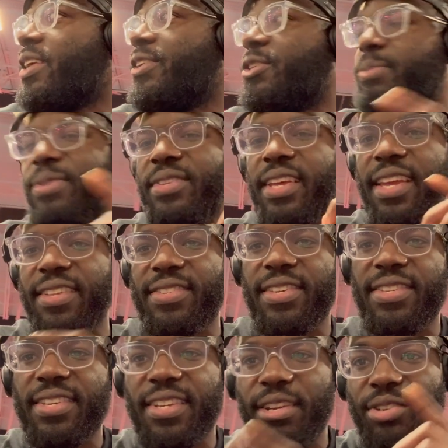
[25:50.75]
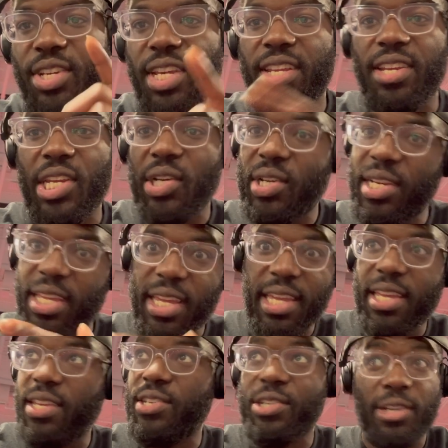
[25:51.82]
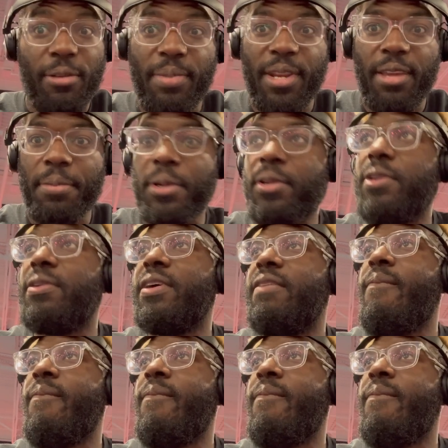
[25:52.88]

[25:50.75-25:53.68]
She's staying consistent, and if she can do it, he should have been able to do it.